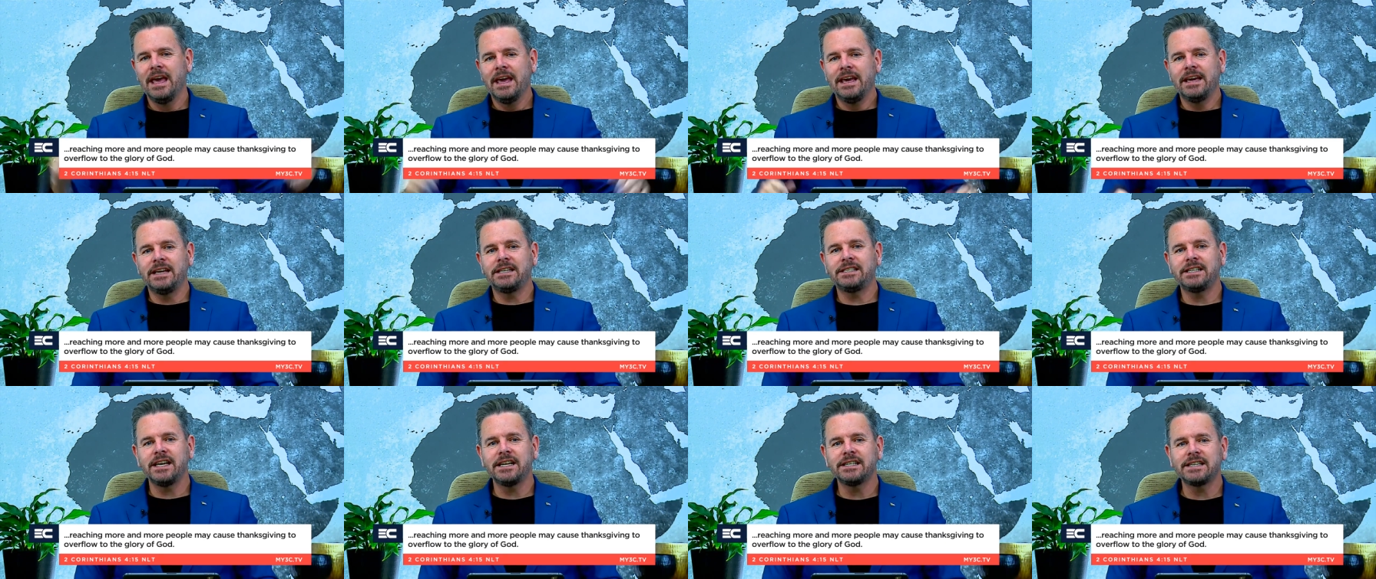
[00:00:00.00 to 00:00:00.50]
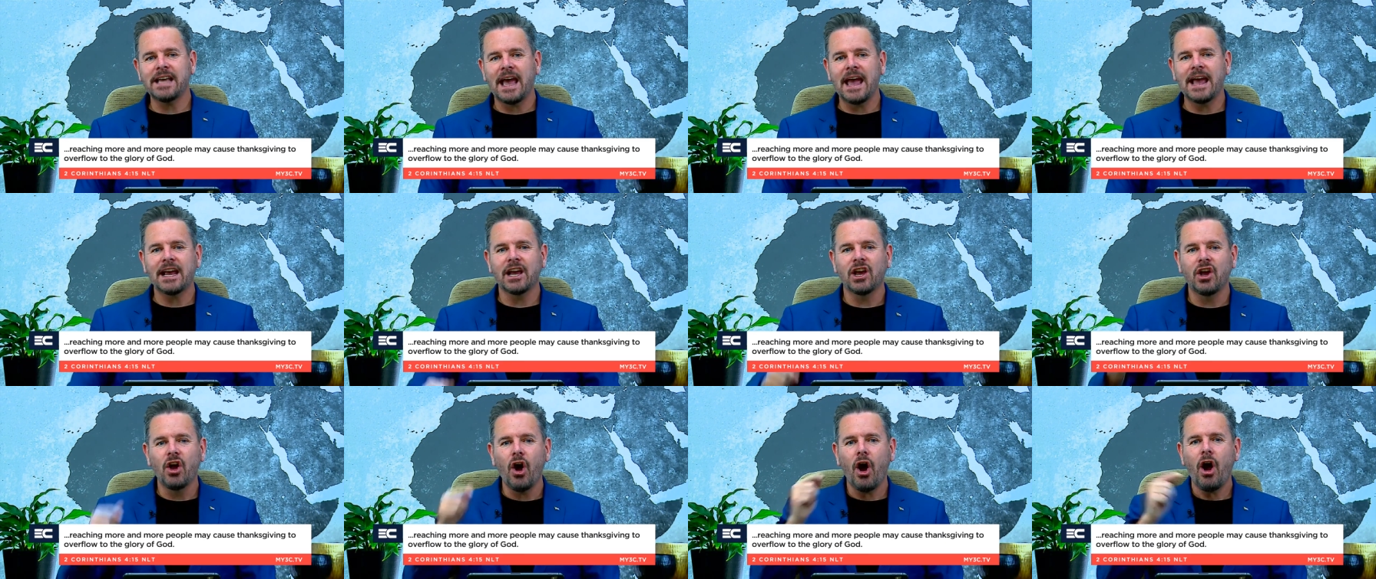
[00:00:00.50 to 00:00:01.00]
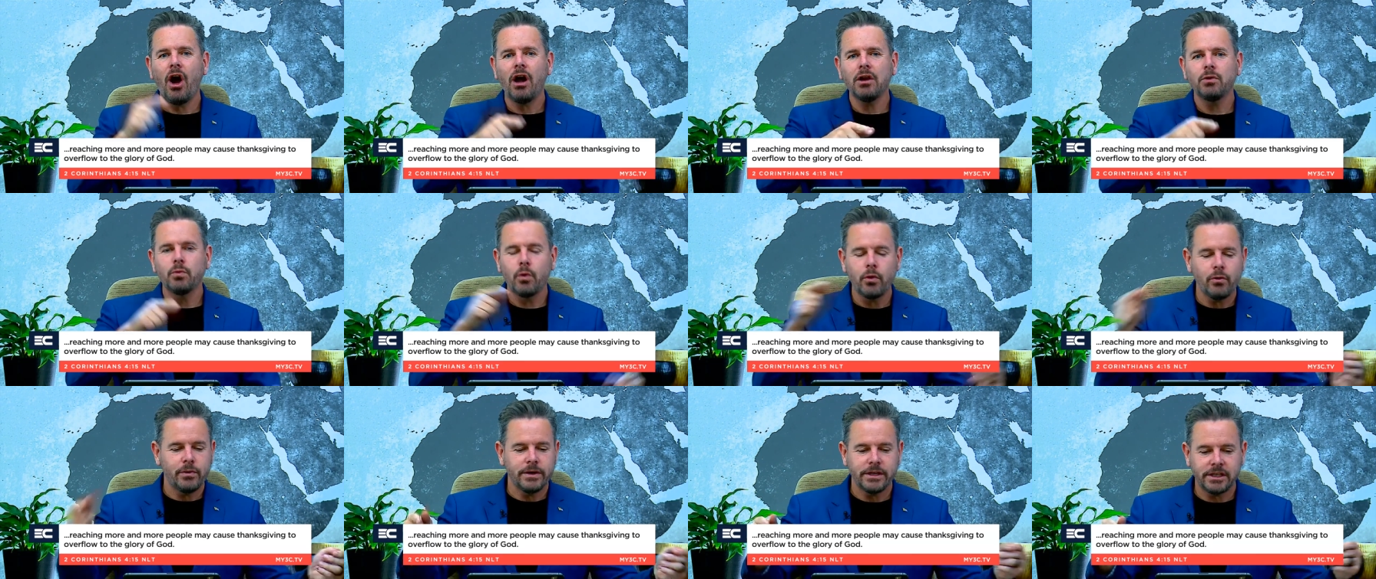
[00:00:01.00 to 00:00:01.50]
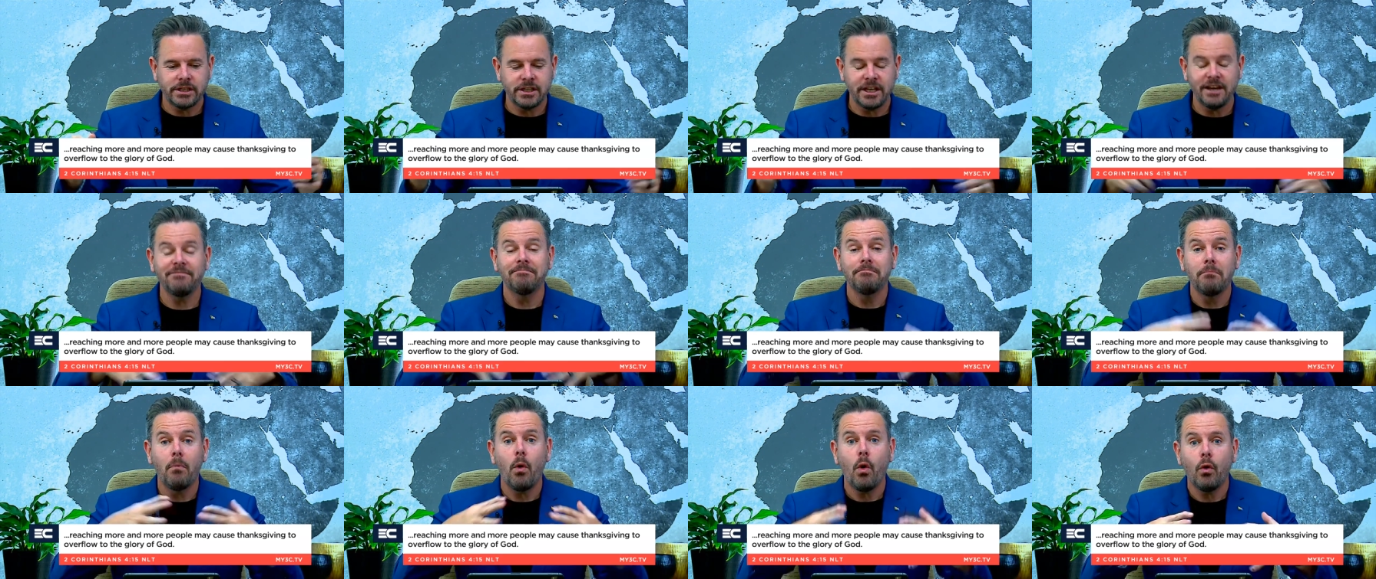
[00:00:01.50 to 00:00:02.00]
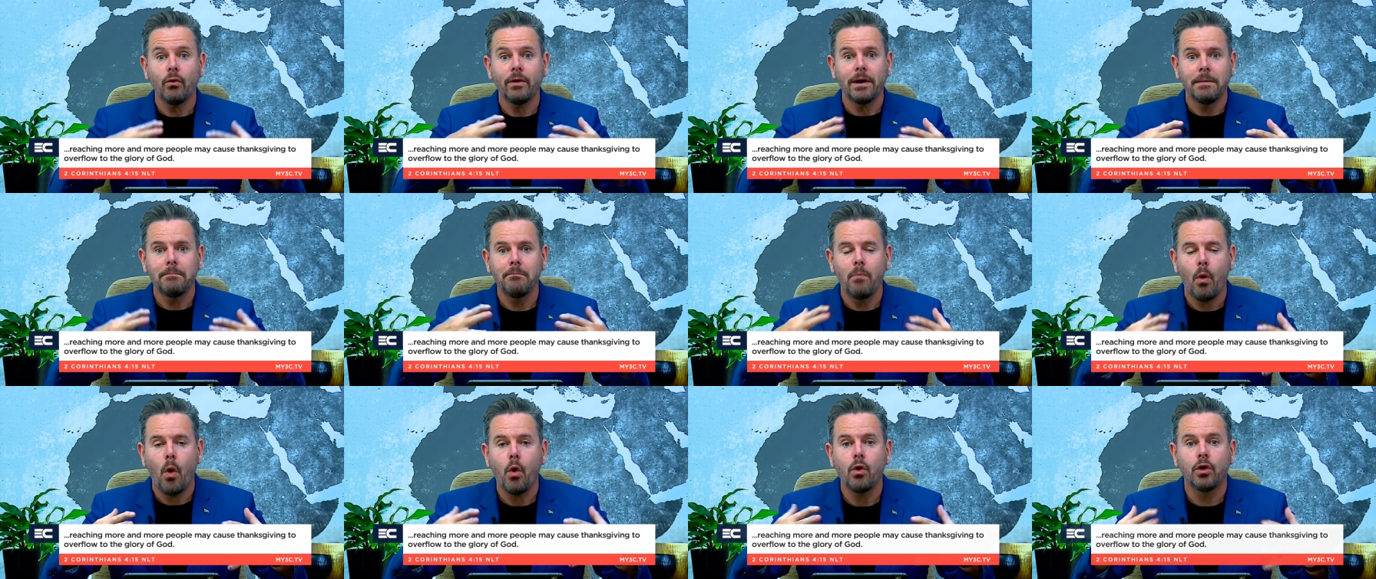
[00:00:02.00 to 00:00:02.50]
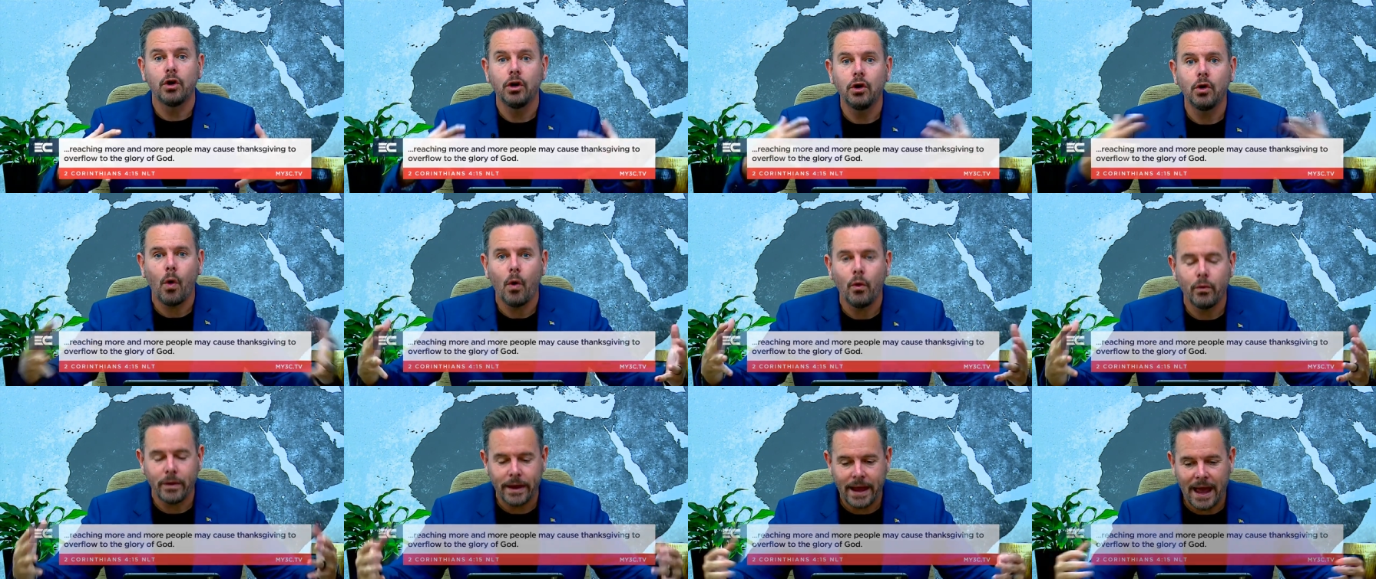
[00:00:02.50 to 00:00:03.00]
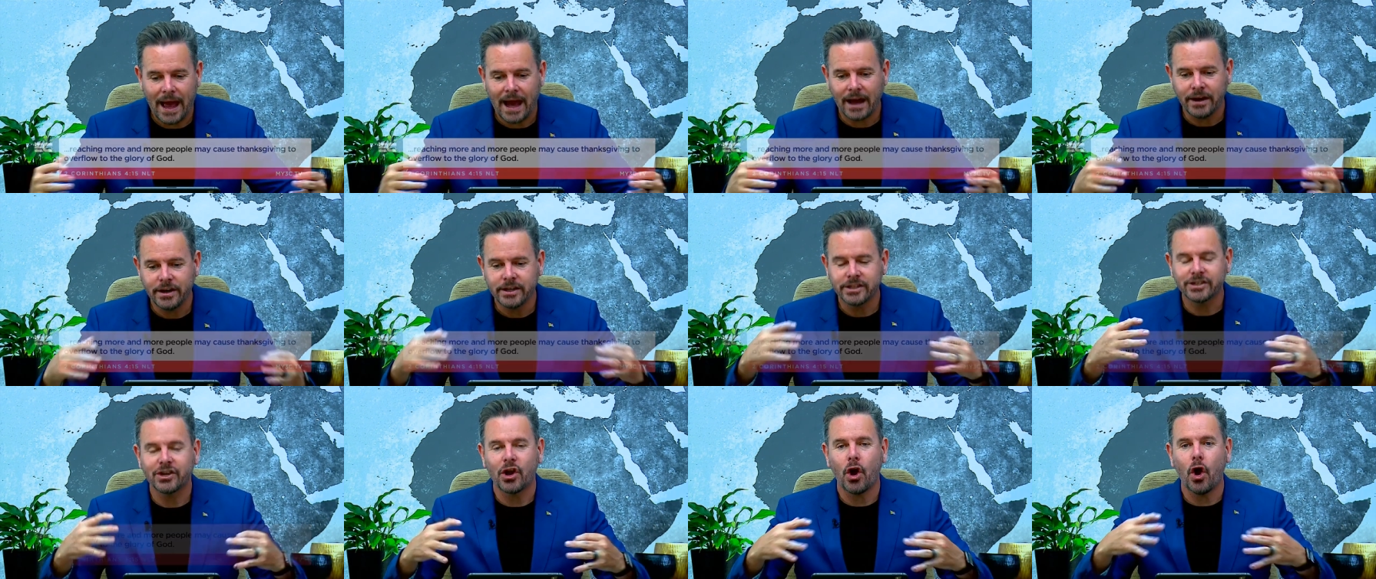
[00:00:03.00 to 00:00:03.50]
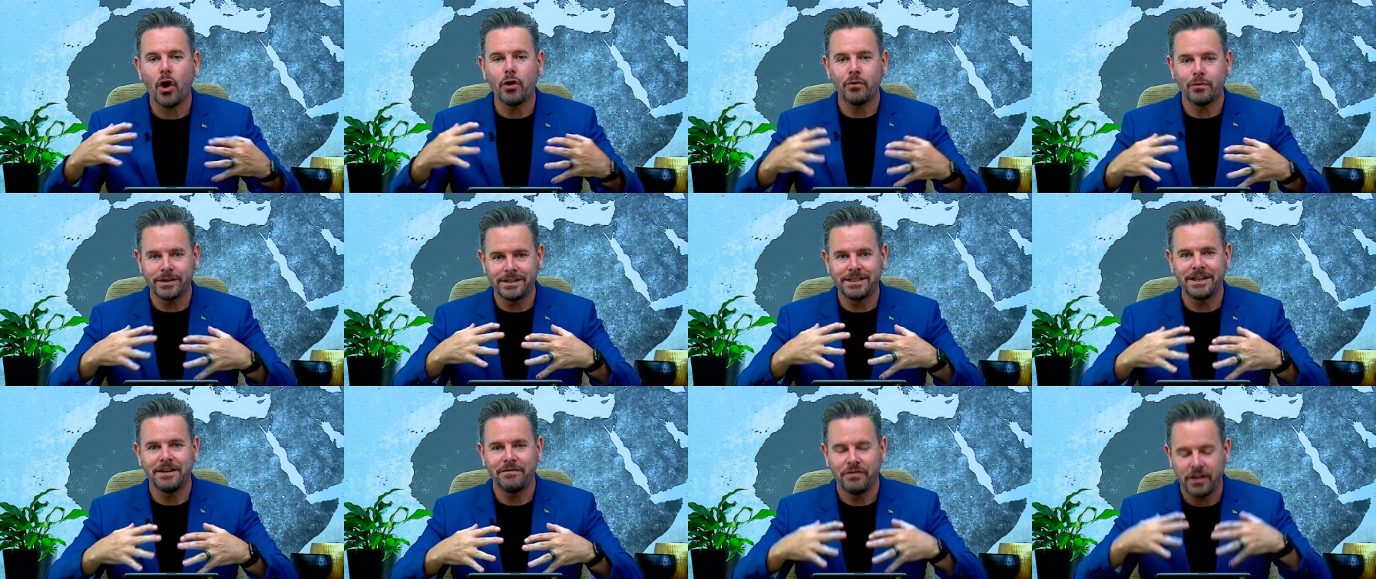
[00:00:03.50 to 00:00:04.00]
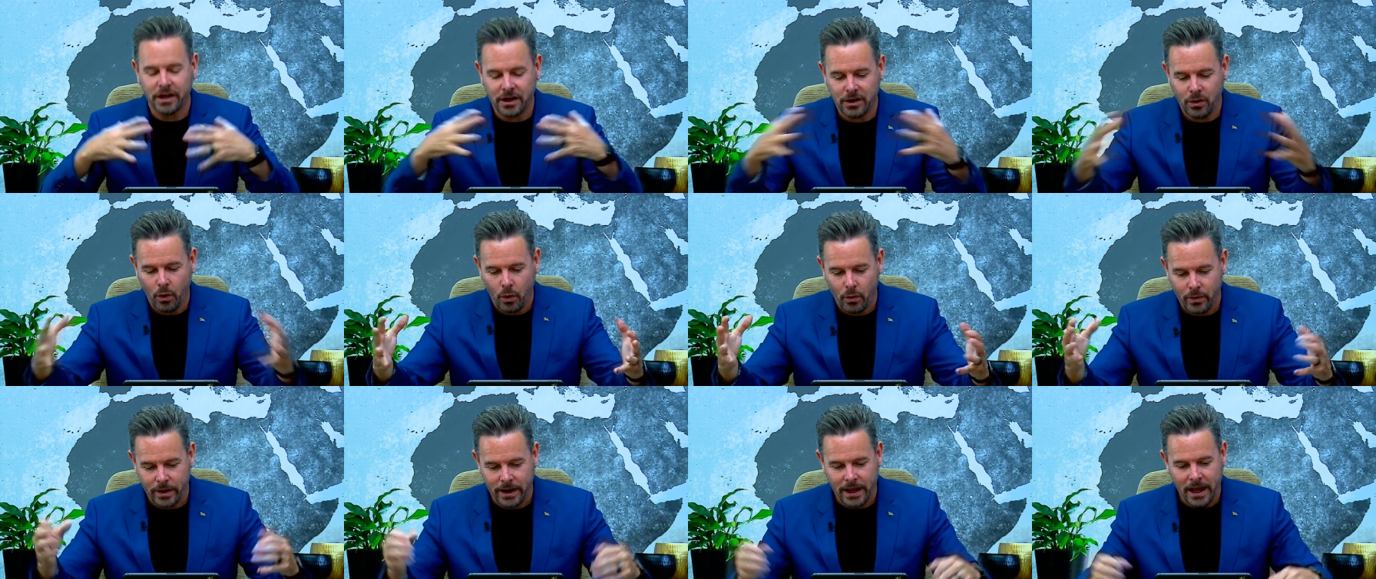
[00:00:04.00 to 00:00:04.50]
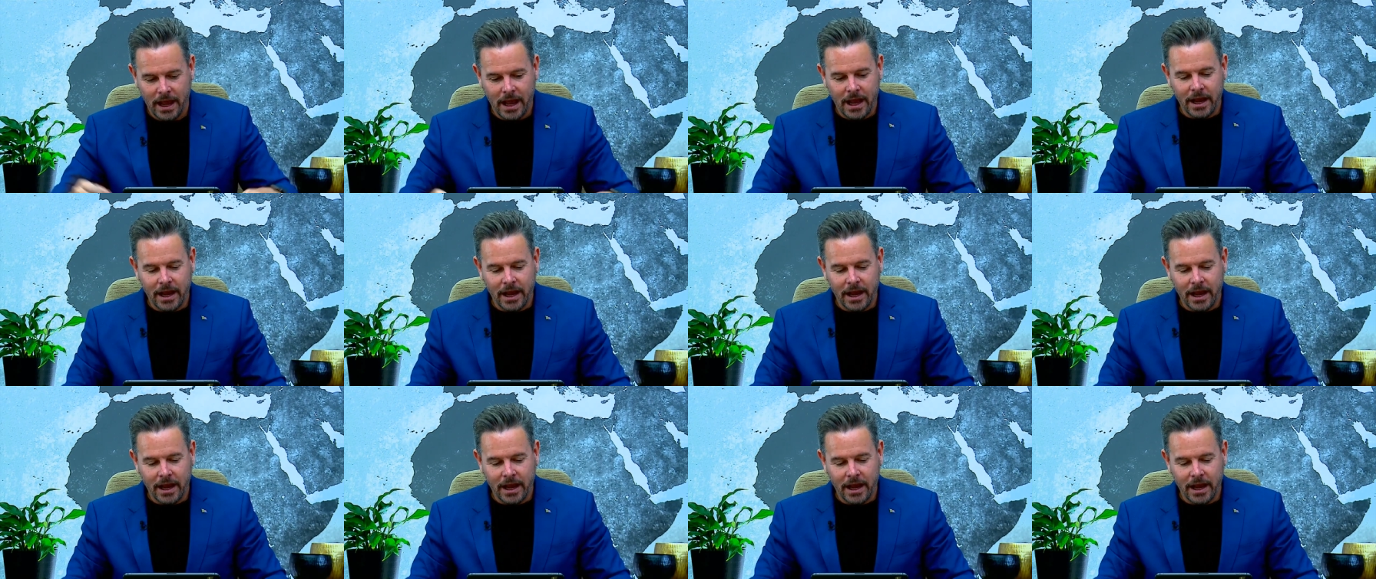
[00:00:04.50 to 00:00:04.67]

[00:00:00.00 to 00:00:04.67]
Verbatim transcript: He says, And God will receive more and more glory. How does God receive the glory?